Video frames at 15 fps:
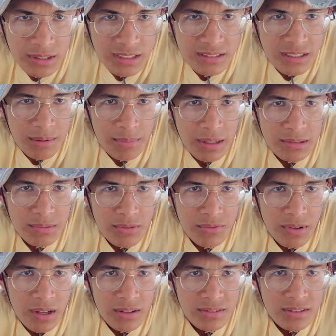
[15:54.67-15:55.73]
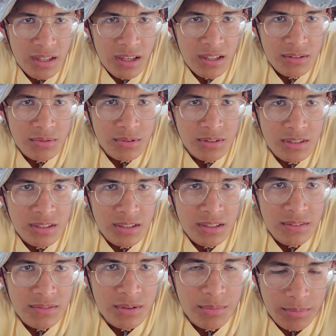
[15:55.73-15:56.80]
let's say maximum file size
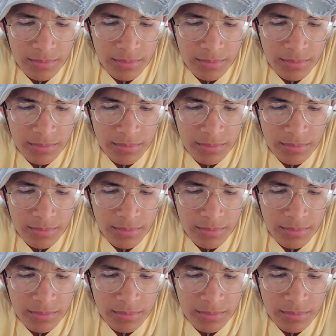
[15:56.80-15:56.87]
received.